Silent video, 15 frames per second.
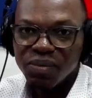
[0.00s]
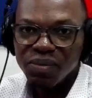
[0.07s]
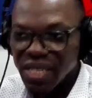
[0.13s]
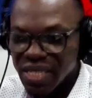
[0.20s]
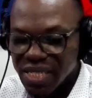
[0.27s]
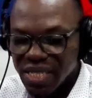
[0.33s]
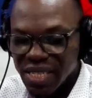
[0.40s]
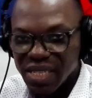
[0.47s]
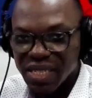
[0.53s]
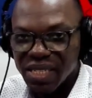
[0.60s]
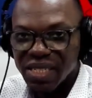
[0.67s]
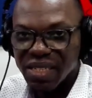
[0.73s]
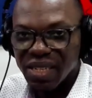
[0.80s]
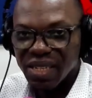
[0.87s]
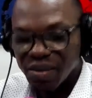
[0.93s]
Sit,
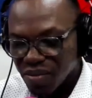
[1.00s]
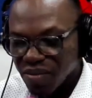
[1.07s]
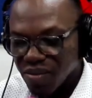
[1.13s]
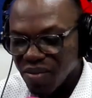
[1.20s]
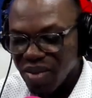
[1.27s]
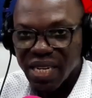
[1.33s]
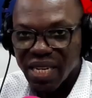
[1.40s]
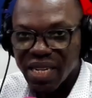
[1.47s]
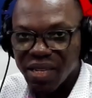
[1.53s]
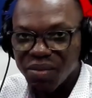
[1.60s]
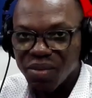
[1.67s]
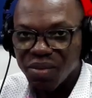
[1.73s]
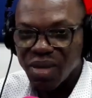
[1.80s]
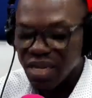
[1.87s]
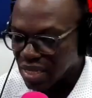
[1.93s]
make time,
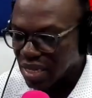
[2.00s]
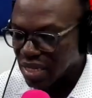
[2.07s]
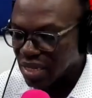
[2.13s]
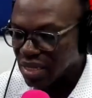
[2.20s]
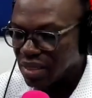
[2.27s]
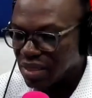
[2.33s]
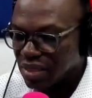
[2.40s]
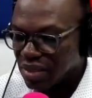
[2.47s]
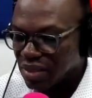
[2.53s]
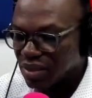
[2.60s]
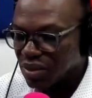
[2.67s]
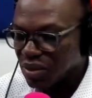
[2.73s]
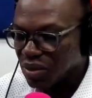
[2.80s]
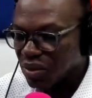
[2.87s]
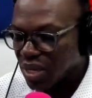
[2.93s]
and study.
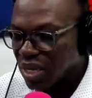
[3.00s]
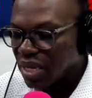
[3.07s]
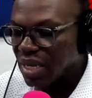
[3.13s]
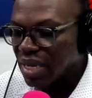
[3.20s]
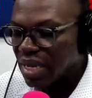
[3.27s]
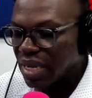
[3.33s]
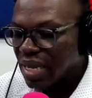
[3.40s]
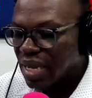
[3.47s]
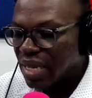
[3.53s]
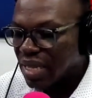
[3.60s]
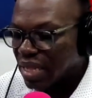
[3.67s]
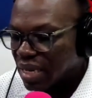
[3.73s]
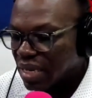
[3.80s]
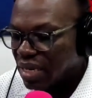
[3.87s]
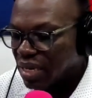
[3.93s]
Okay.
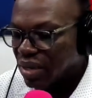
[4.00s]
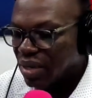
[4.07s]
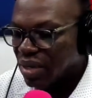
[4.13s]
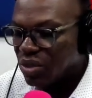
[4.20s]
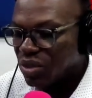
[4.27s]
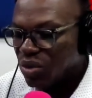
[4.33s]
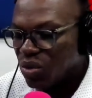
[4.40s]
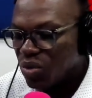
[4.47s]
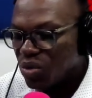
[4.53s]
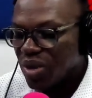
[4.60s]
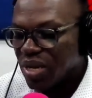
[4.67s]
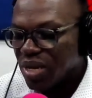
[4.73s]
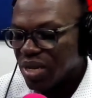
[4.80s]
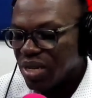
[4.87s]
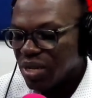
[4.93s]
Then you
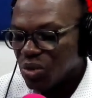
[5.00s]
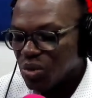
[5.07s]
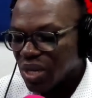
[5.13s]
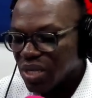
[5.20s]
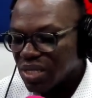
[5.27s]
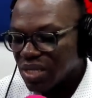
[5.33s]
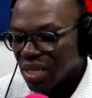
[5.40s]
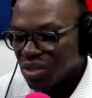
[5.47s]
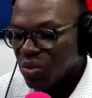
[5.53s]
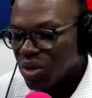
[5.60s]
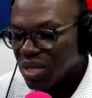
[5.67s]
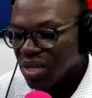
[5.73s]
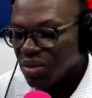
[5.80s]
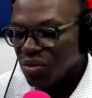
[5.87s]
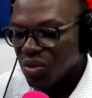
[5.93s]
may need to adjust your
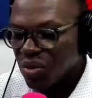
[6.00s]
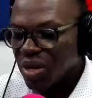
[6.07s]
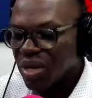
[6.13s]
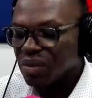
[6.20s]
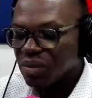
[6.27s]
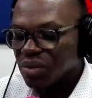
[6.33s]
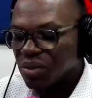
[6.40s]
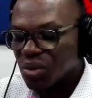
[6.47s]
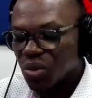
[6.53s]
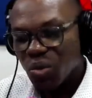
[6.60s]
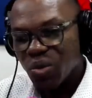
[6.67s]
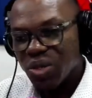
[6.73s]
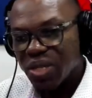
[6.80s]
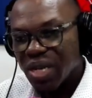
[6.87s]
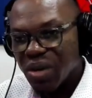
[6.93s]
reading rate,
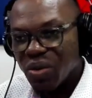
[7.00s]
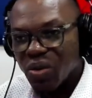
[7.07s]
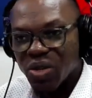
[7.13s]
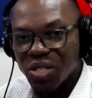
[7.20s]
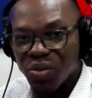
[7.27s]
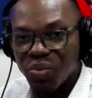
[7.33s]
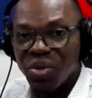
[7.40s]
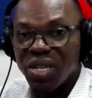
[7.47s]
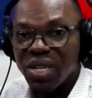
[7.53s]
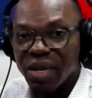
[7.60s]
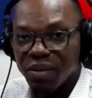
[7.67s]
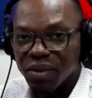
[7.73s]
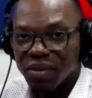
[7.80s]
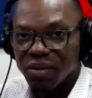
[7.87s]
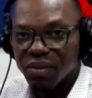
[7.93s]
slow down or speed up.
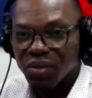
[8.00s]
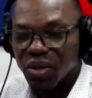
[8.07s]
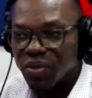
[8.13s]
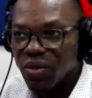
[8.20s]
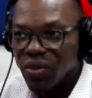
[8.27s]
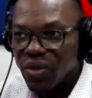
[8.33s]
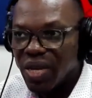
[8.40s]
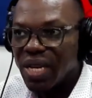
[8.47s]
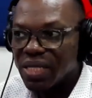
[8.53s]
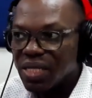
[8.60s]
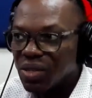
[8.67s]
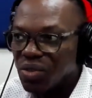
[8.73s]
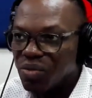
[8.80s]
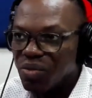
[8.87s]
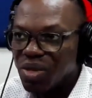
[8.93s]
If you realize
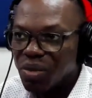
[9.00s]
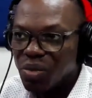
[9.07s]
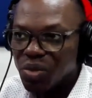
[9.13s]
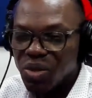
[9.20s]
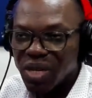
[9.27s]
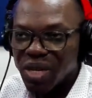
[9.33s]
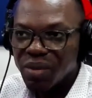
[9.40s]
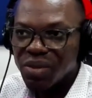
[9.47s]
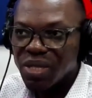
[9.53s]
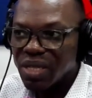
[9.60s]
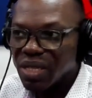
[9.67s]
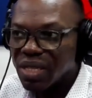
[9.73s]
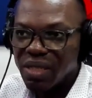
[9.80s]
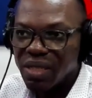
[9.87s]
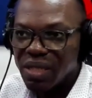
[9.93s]
that you've been able to capture
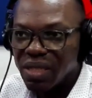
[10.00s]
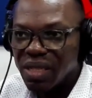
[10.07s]
the